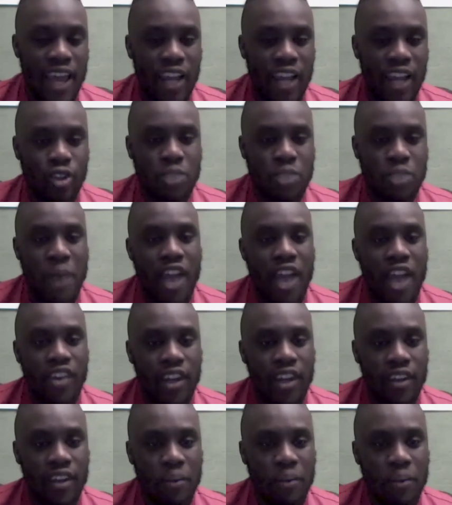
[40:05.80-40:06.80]
He looks better,
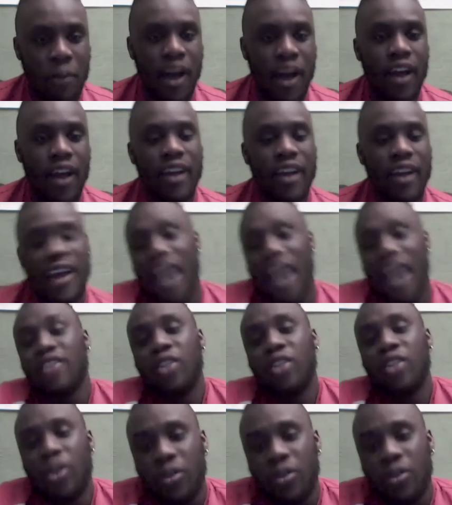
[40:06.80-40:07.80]
innit? But I don't
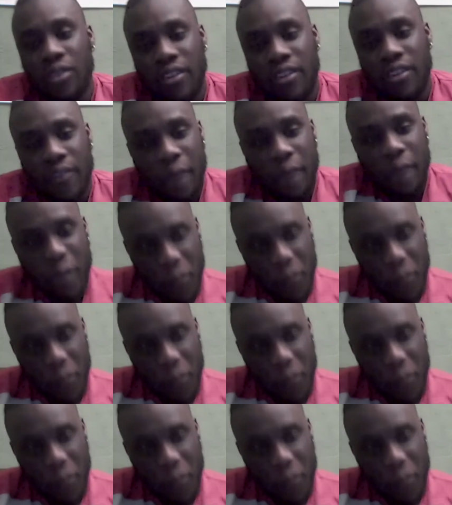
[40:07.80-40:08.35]
know.